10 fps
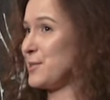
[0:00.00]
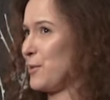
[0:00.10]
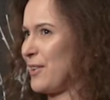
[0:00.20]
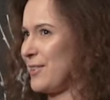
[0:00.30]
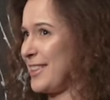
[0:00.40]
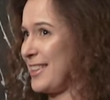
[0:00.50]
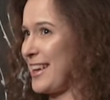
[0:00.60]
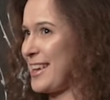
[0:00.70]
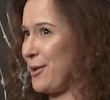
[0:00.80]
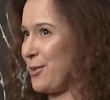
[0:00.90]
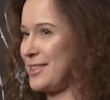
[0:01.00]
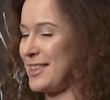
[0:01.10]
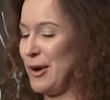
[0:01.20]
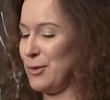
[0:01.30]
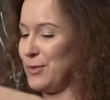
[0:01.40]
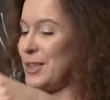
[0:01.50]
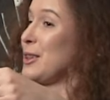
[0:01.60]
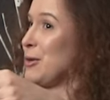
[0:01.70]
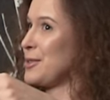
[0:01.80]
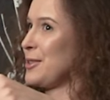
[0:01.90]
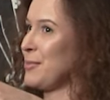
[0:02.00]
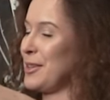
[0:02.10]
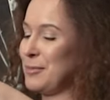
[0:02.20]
So I really like how this outfit looks on me.